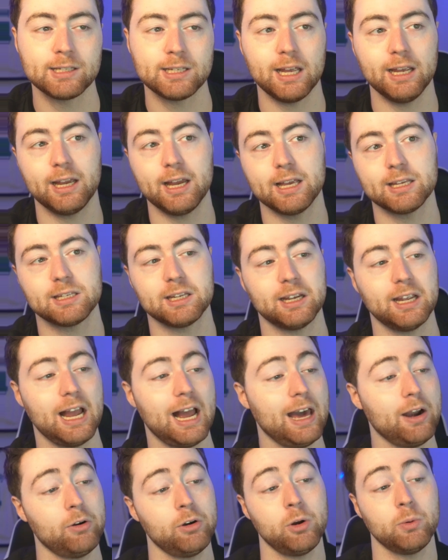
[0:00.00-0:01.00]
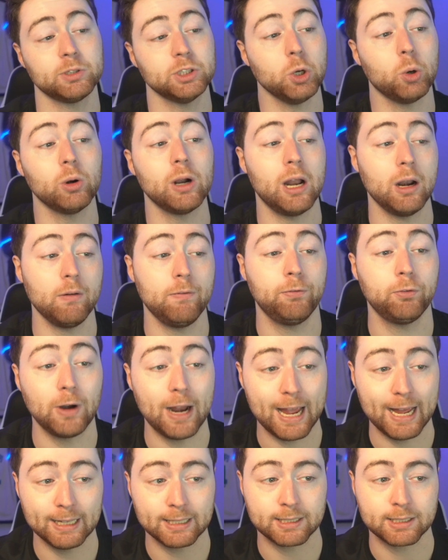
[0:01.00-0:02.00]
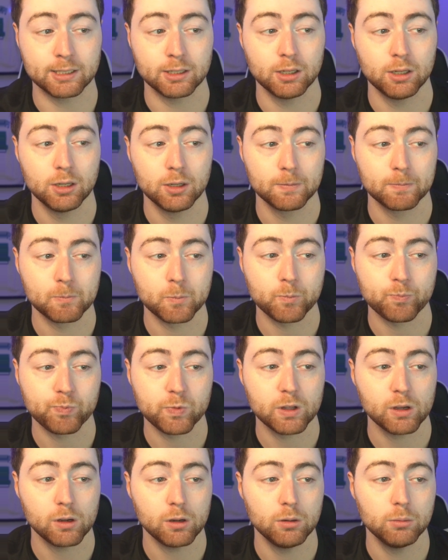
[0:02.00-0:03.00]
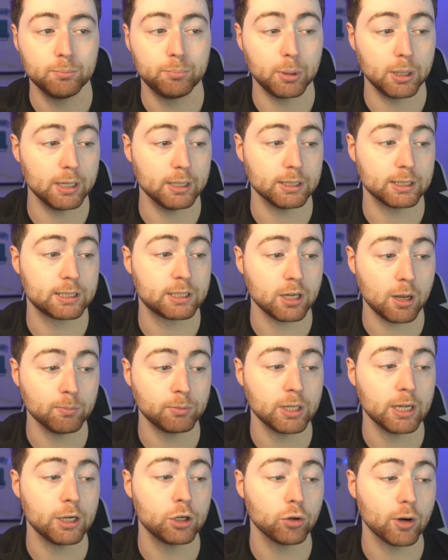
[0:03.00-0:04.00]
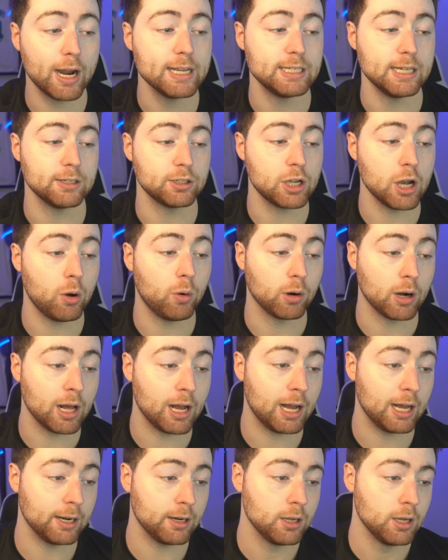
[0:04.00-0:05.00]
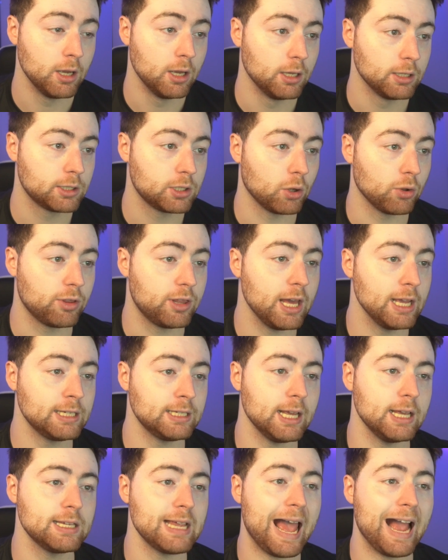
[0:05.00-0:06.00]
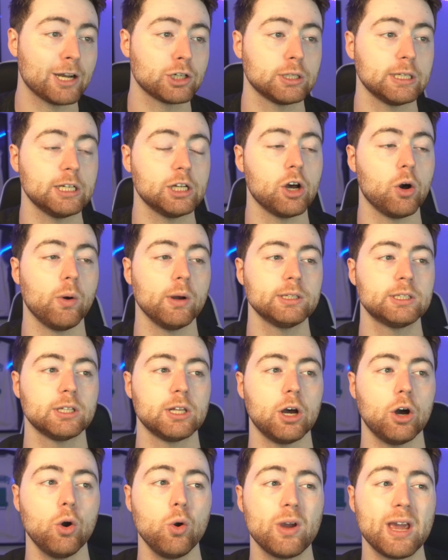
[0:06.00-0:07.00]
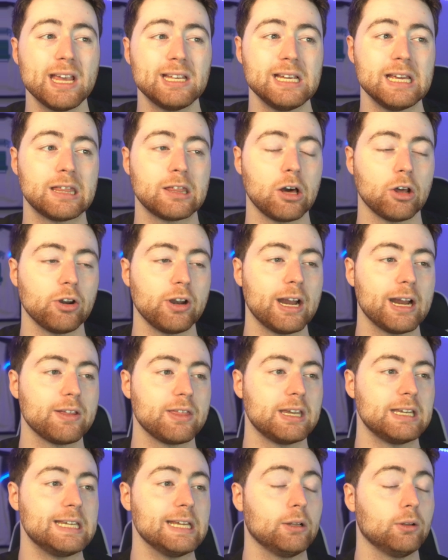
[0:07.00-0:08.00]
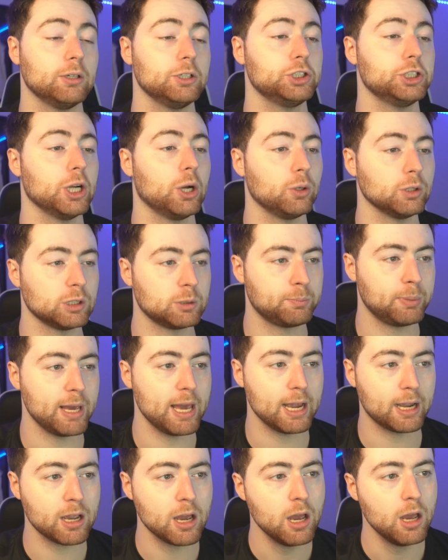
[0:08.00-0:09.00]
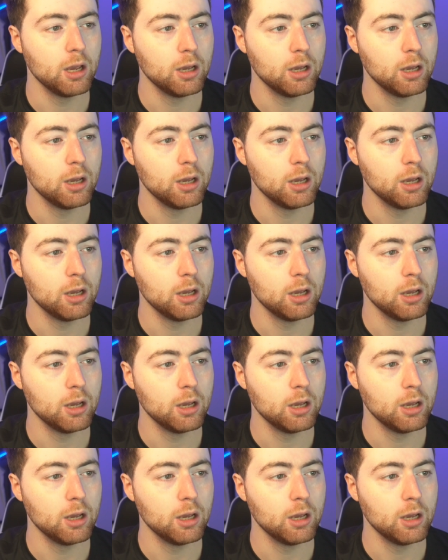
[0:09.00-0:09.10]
I guess, like, I don't know what's going on in France, but something crazy is going on. So this is actually going to the OKC Thunder here, the Dylan Jones pick.